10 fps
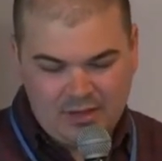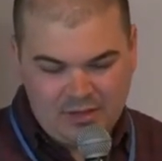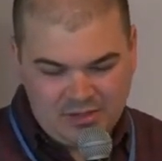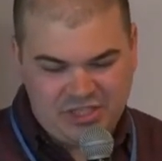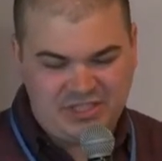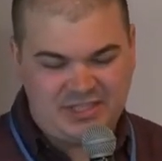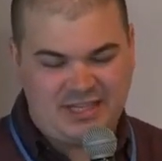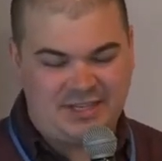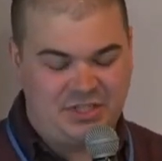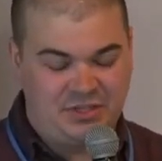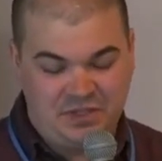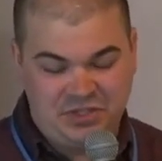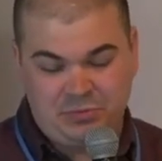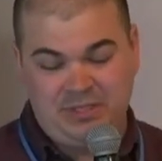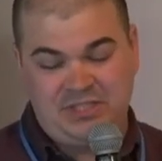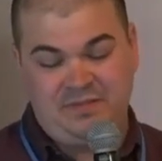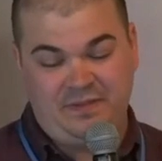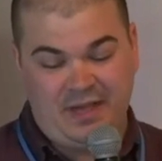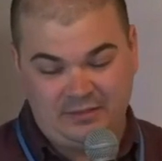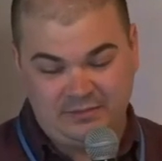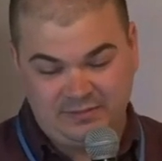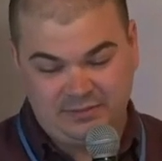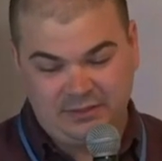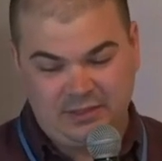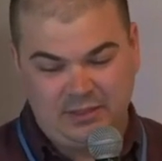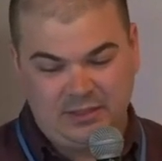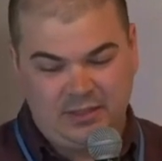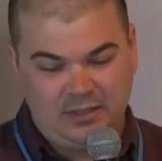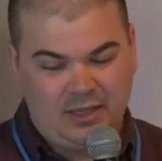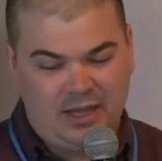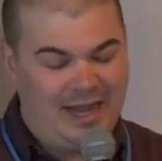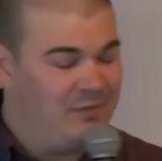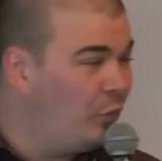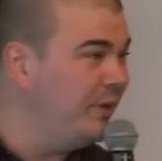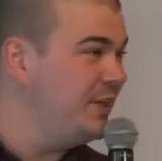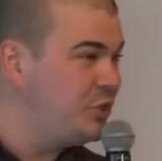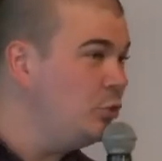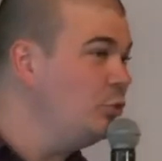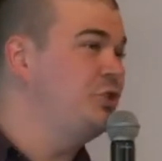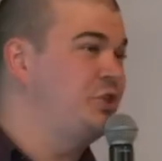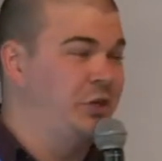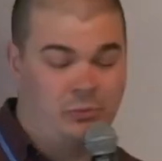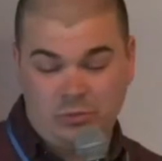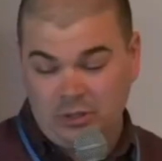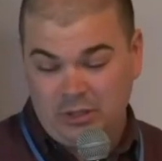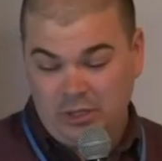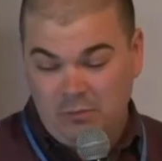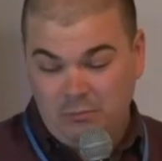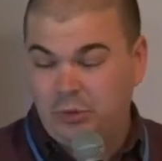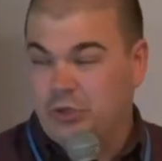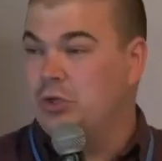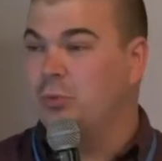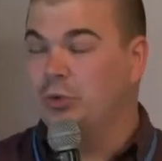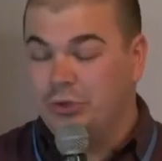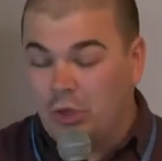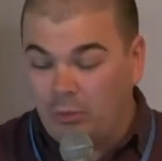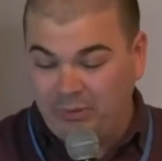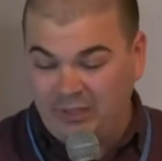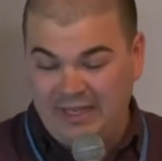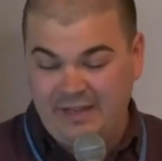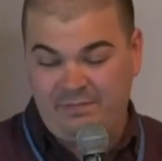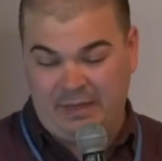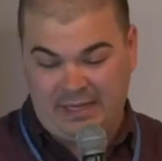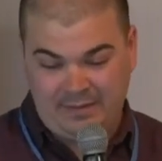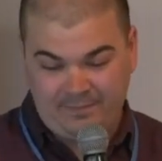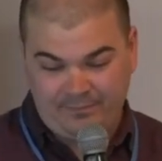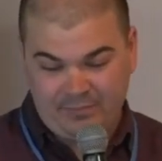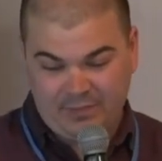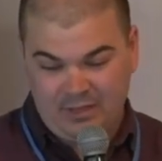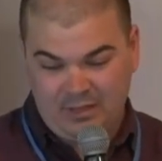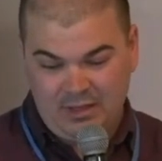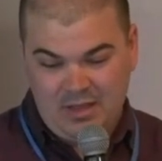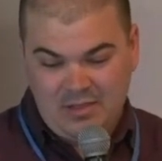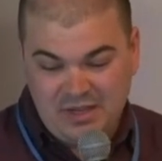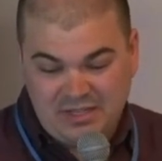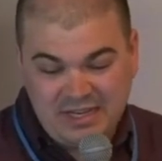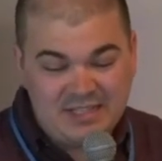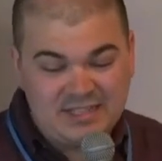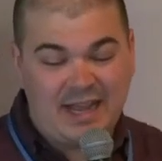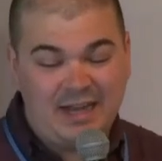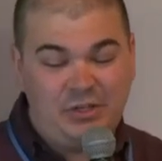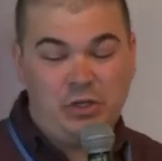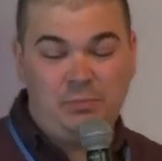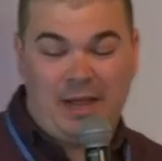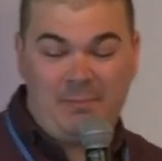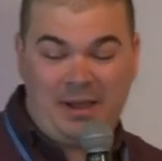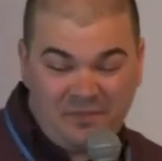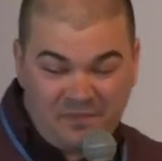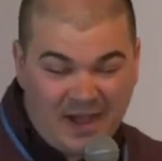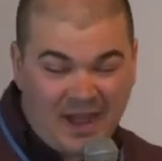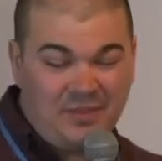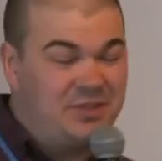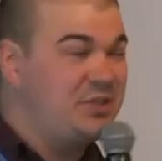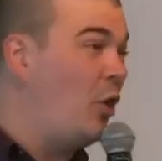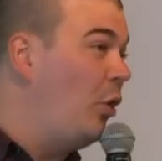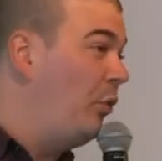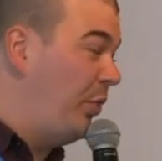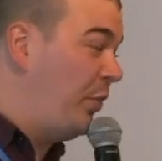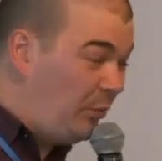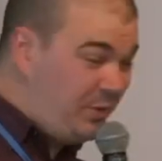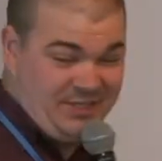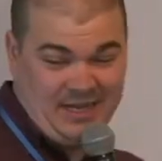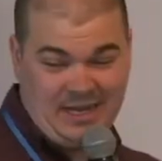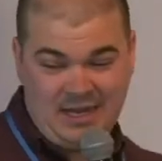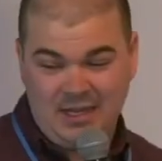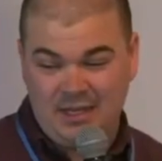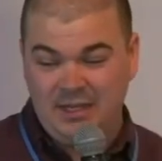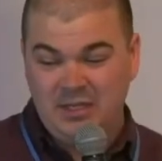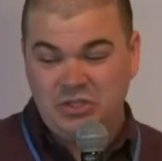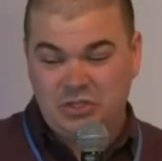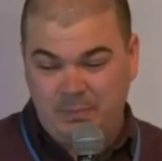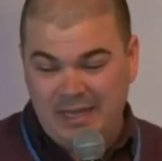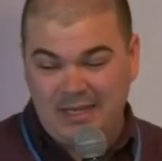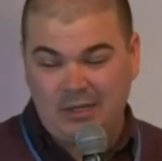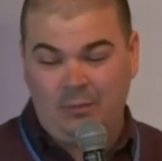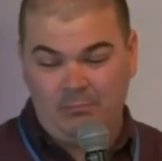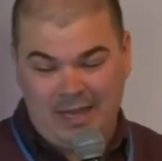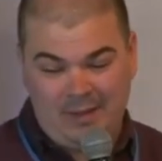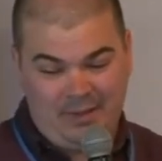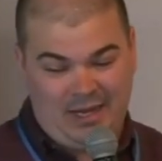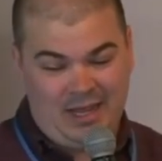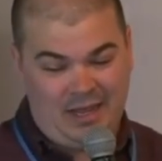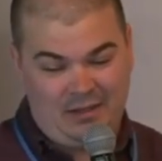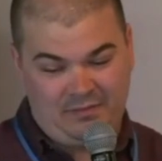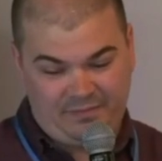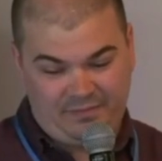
Jesus answered, verse 25, I have already told you, but you would not believe me. The deeds I do by my Father's authority speak on my behalf.